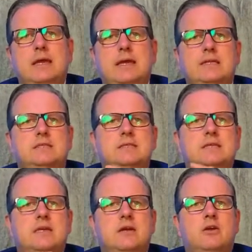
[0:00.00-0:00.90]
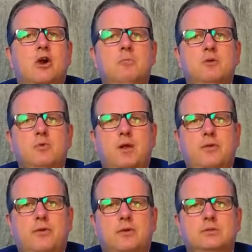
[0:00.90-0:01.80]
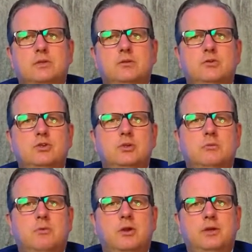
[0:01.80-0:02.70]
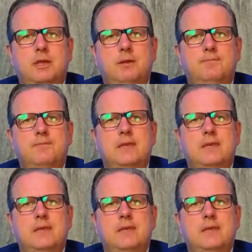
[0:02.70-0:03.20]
it's a Commonwealth constitutional monarchy